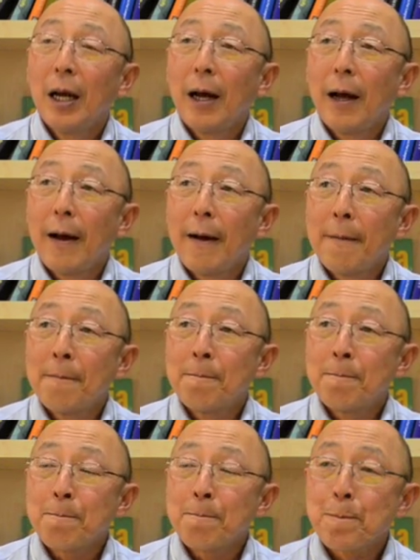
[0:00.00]

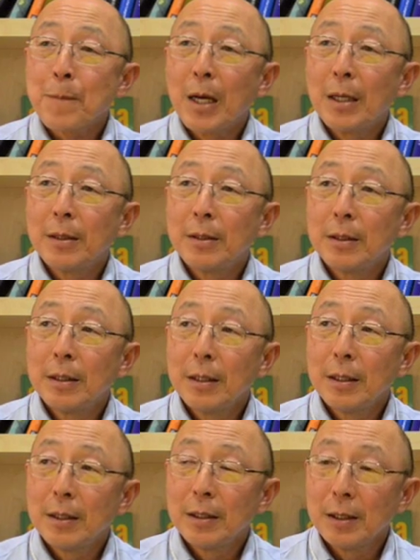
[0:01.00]
Um,
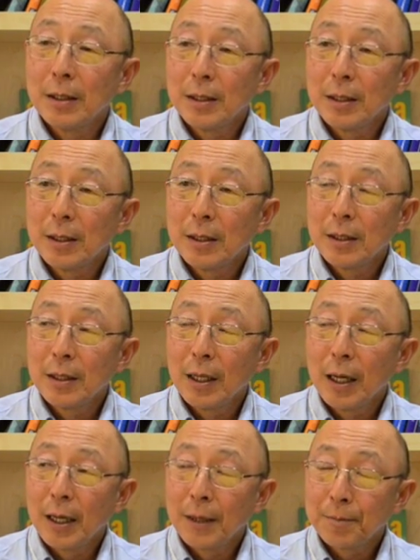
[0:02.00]
the,
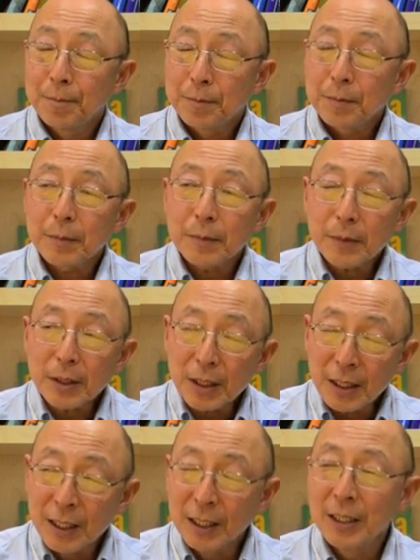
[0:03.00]
um,
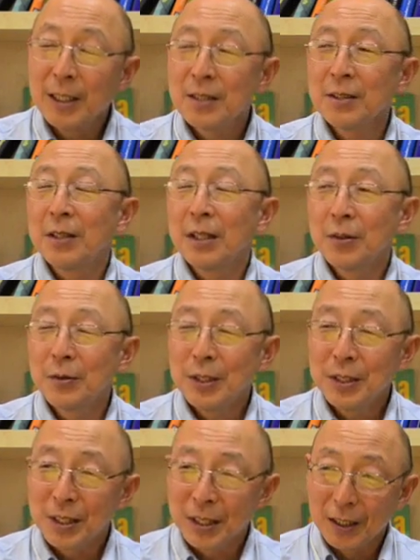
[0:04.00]
in addition to
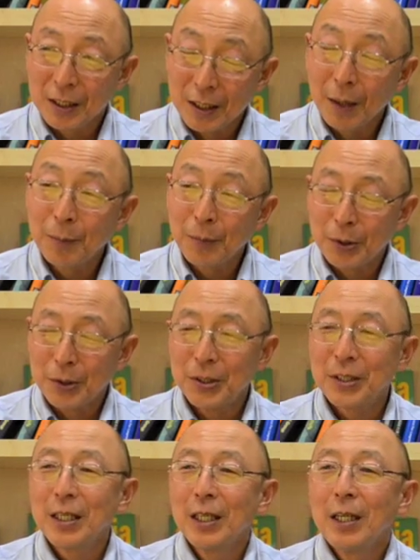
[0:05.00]
increasing
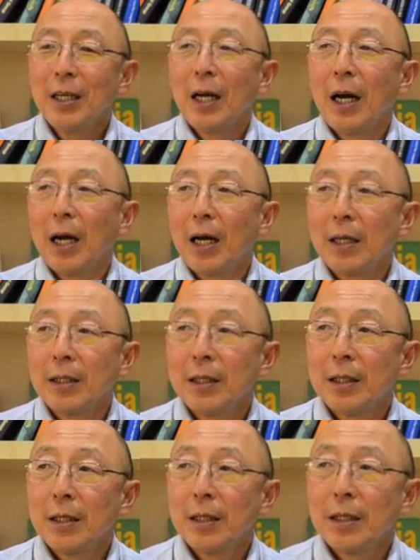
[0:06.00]
numbers, uh,
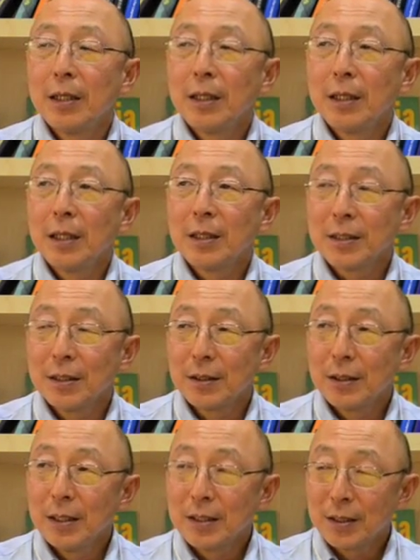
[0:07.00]
it's, a,
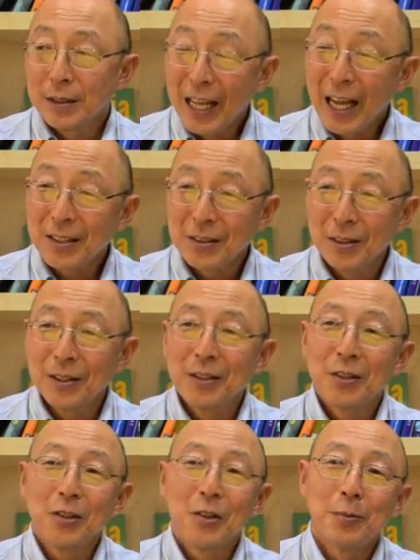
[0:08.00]
it's a national
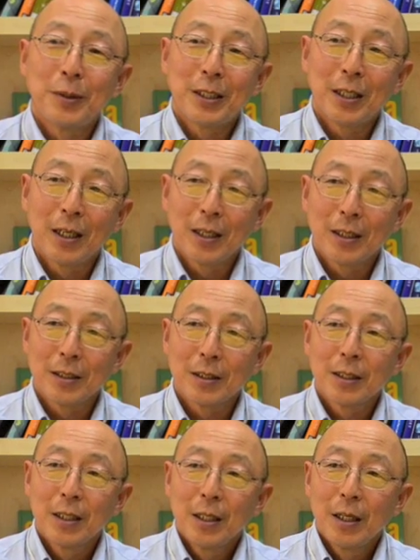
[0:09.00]
issue
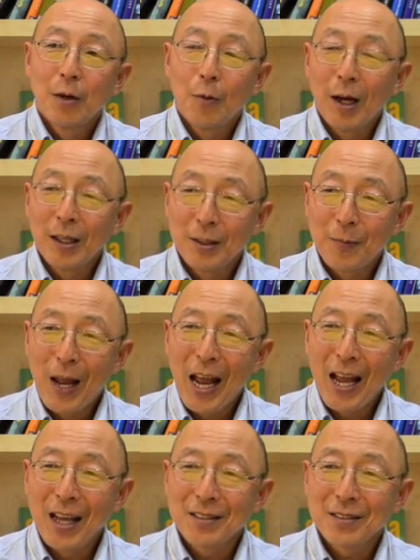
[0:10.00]
because while in the
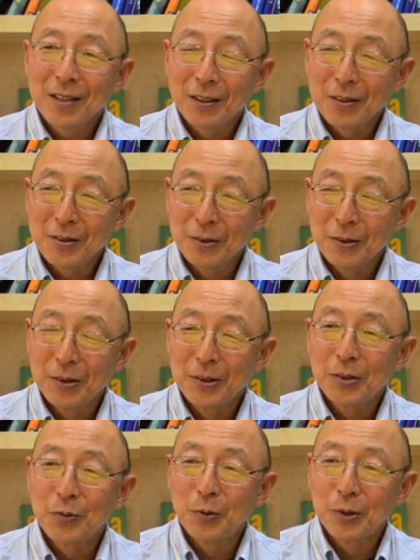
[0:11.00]
past English
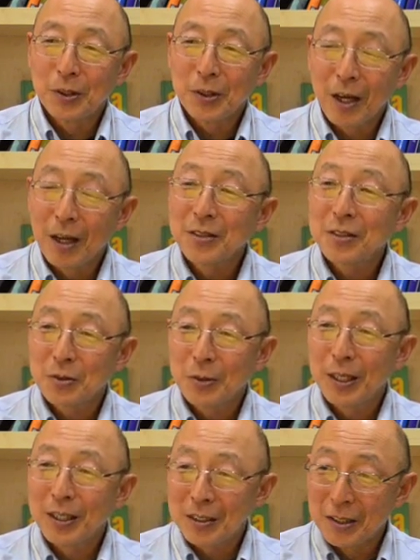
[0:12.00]
learners were
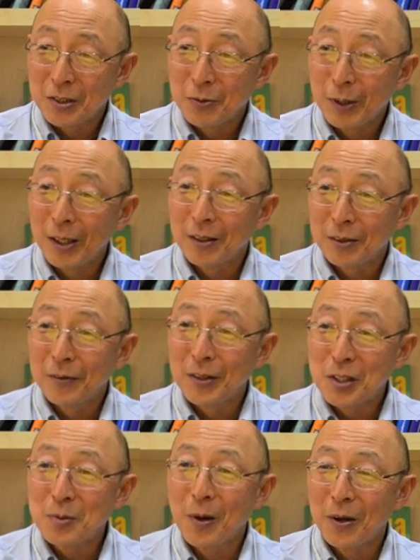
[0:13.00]
concentrated in a
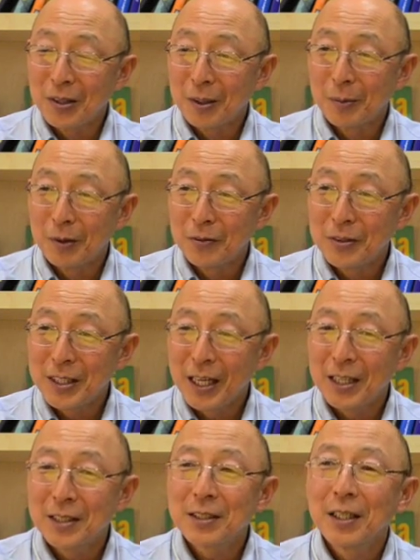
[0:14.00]
relatively small number of
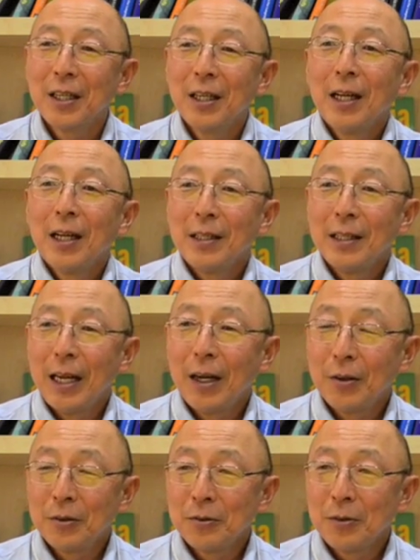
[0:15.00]
states,
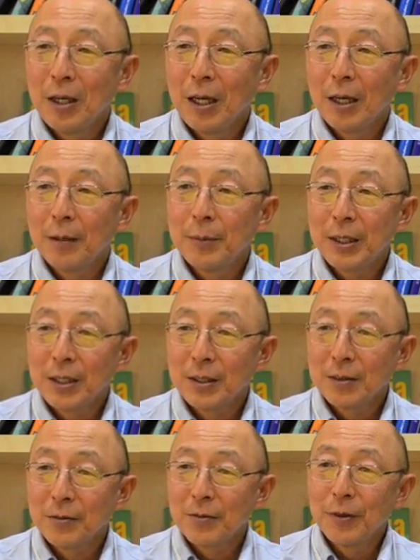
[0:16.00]
now uh, because
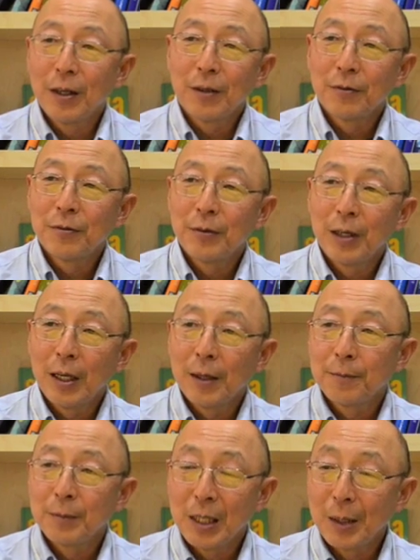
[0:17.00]
of, of
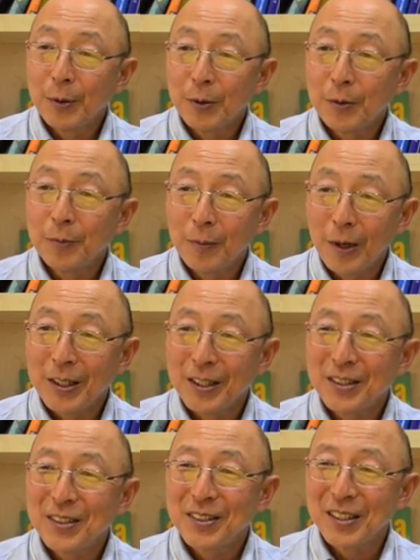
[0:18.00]
um, labor
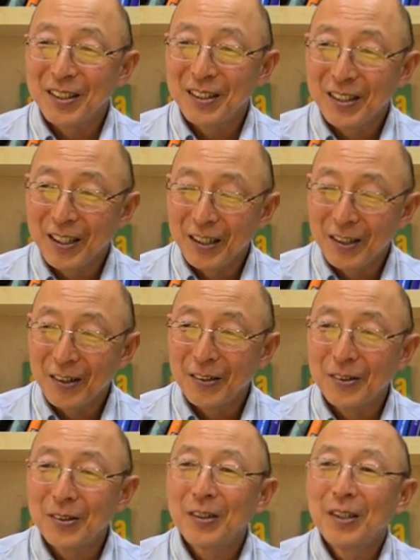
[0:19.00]
markets and, and
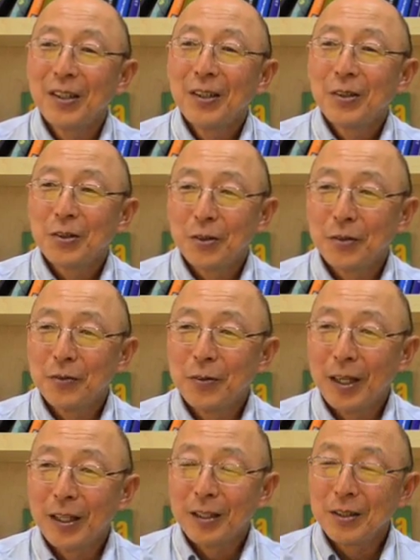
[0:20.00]
other sort of
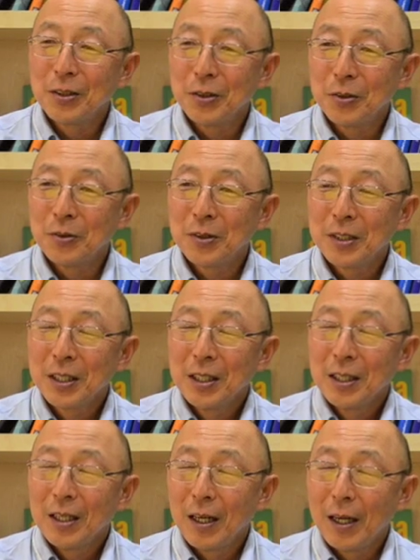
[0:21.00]
uh, issues,
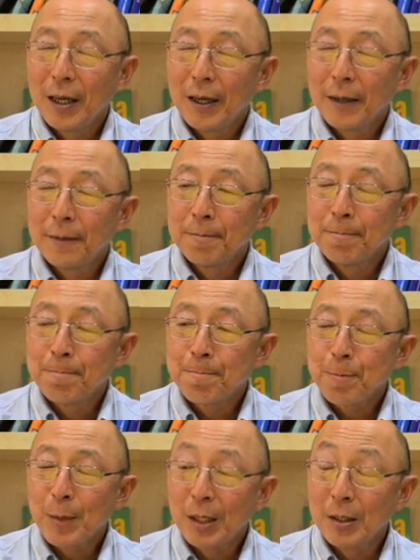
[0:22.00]
um,
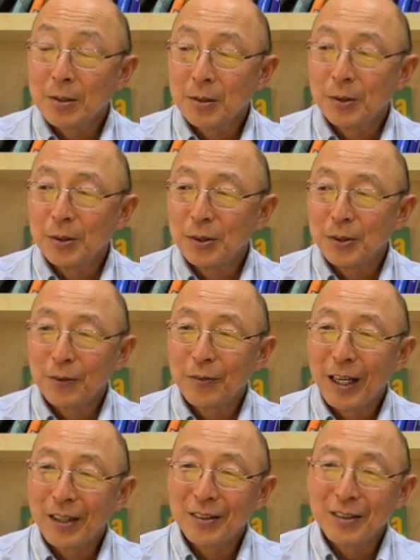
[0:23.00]
English learners are
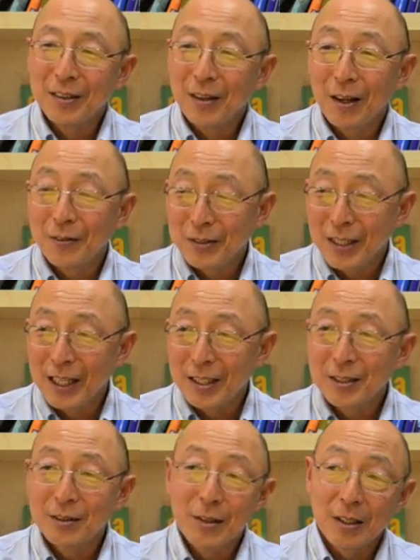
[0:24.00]
found in a lot of
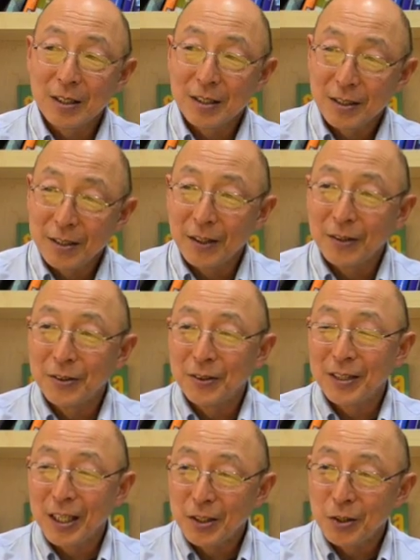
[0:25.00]
states, such as southern
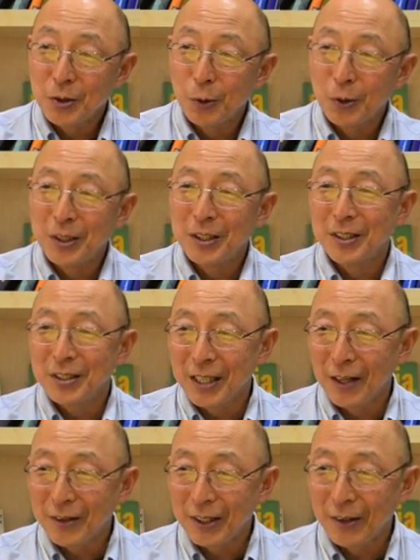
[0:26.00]
states, Georgia,
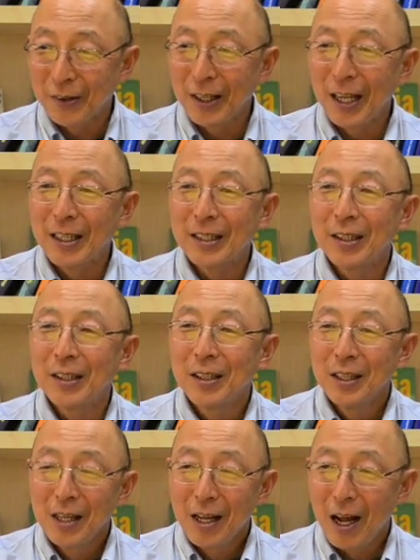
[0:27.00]
South Carolina,
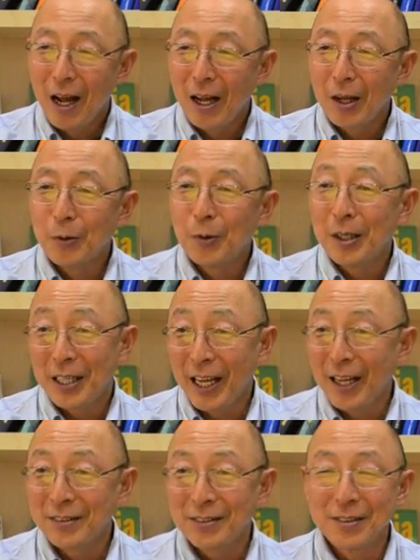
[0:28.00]
Iowa,
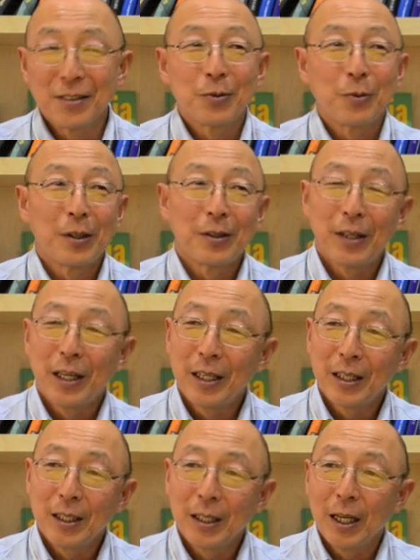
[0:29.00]
Kansas, where
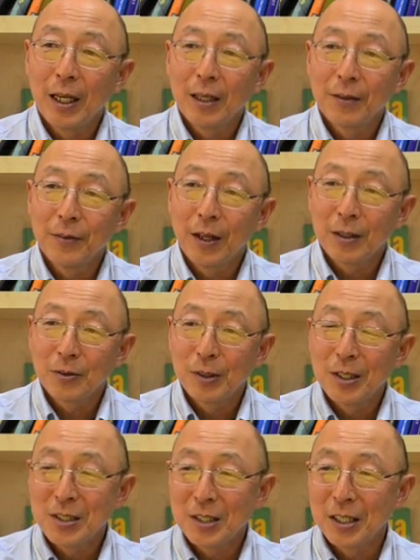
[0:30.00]
they uh, have not
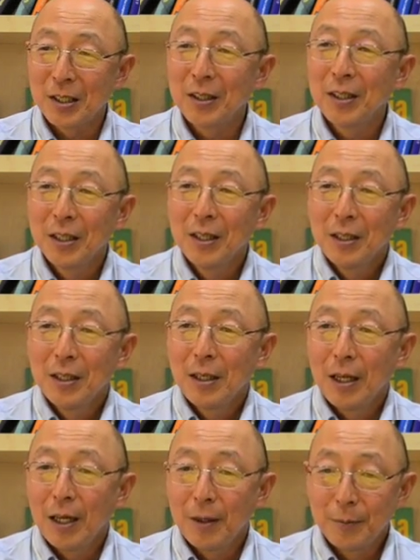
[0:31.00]
traditionally
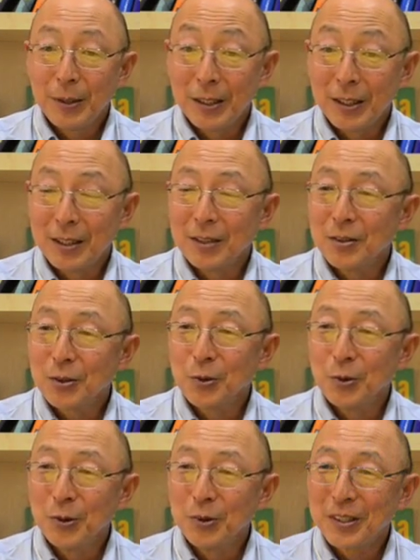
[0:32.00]
uh, been in
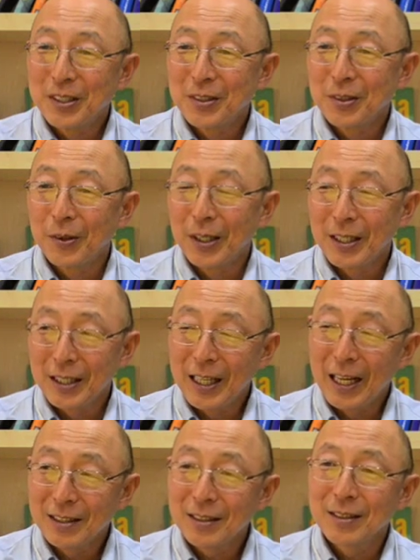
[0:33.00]
schools. And so I think
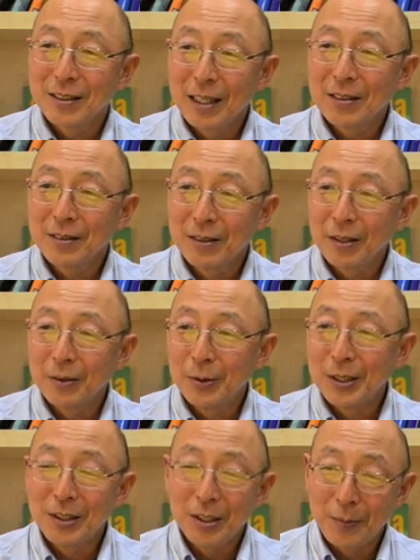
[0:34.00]
that's, that's another
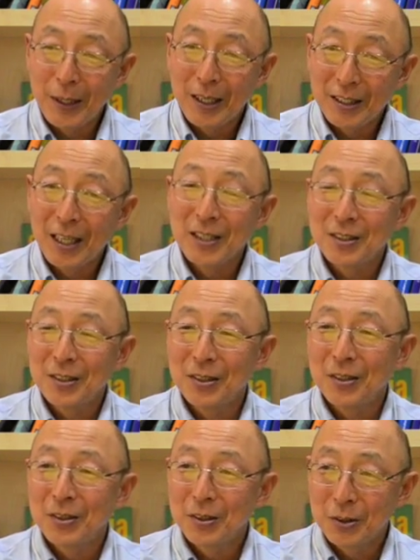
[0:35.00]
reason to pay
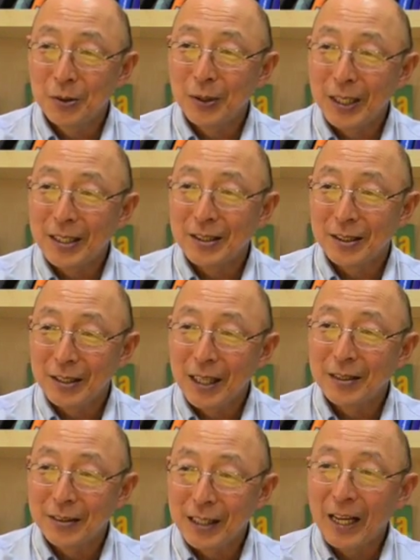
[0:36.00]
attention to it as a,
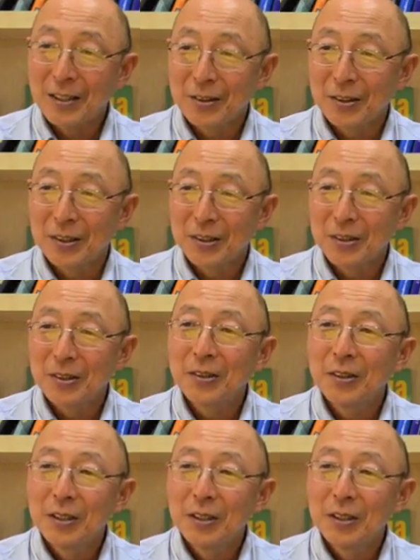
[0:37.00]
as a national issue.